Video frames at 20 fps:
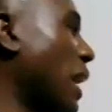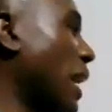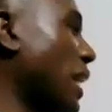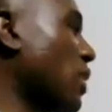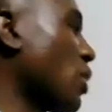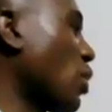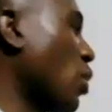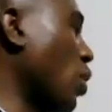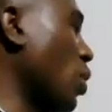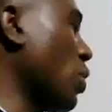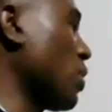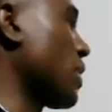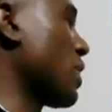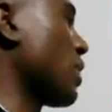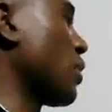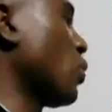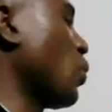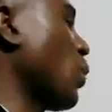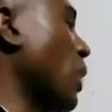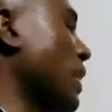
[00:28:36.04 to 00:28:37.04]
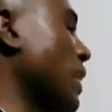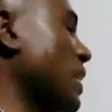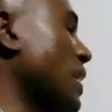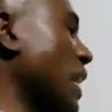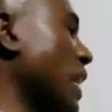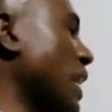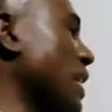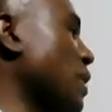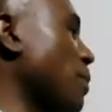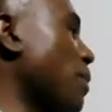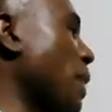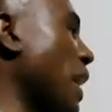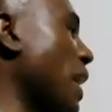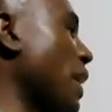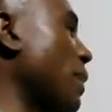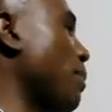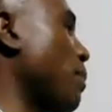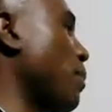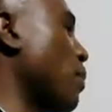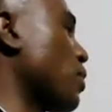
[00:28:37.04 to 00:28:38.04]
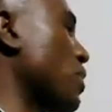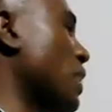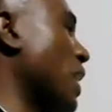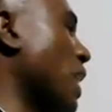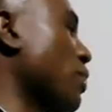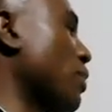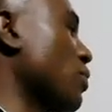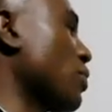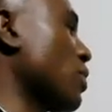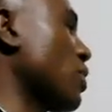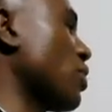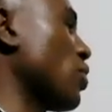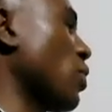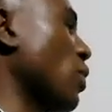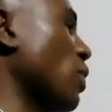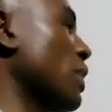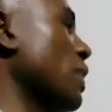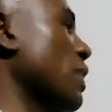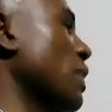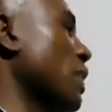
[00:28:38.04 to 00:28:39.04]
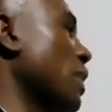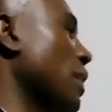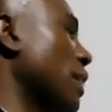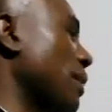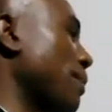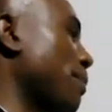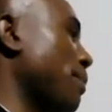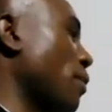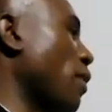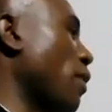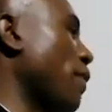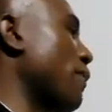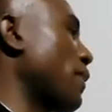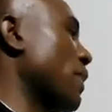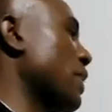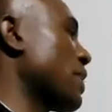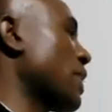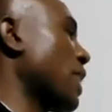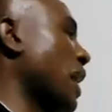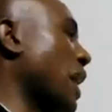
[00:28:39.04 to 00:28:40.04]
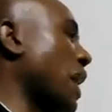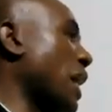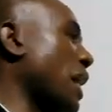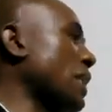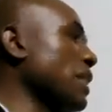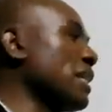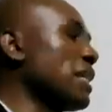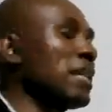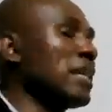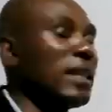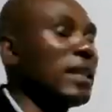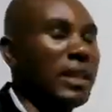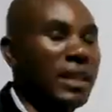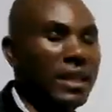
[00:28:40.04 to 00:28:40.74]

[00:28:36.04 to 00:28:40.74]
at cost, you adjust by post-acquisition profits and